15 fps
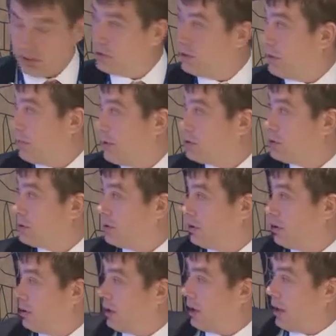intervention
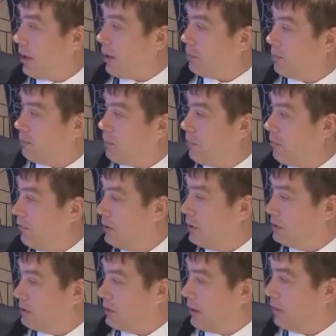up from
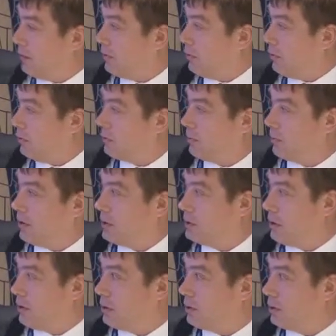this level of
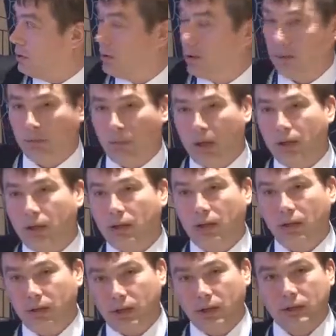pulsation. Bleeding
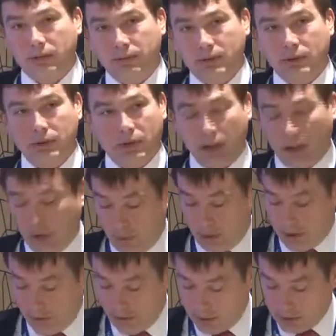
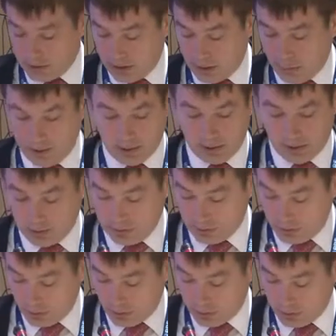in this area
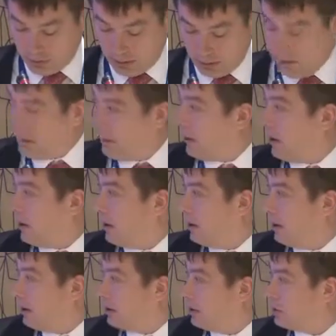is not
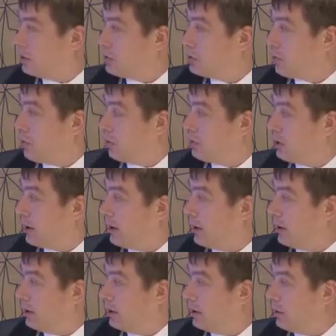strong
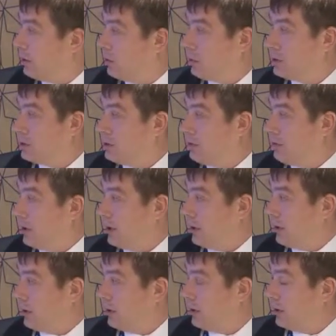and not
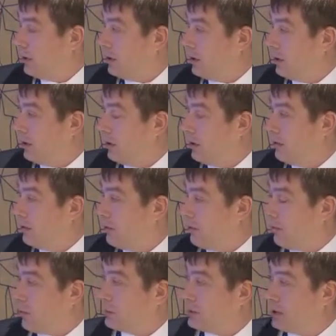severe.
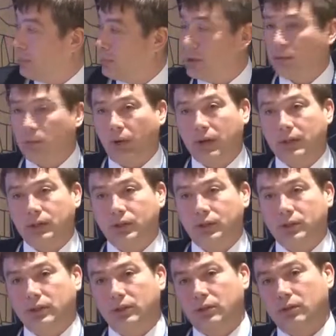From septal branch,
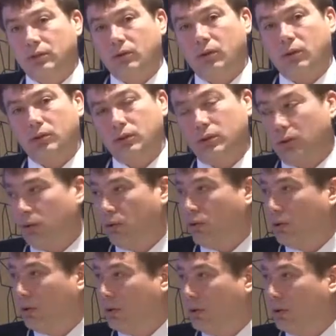it's
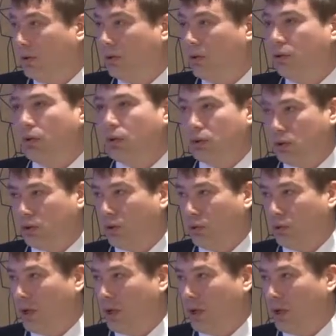also not so